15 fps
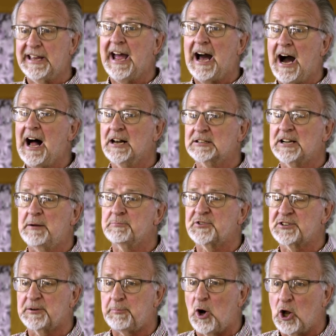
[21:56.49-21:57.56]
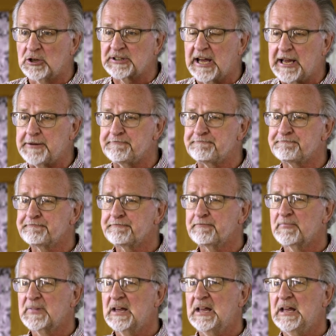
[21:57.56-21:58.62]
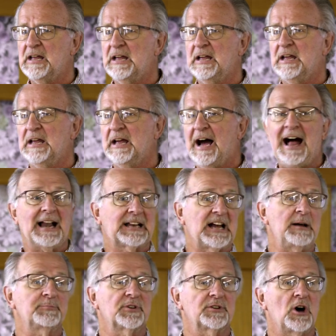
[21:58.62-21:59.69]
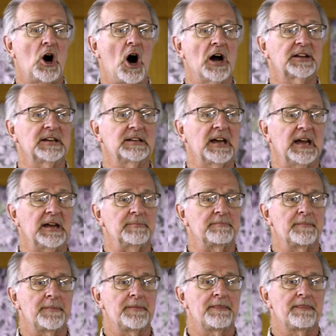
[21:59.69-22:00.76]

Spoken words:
"Yeah, I'll come to the ball game. I'll come to the hockey game.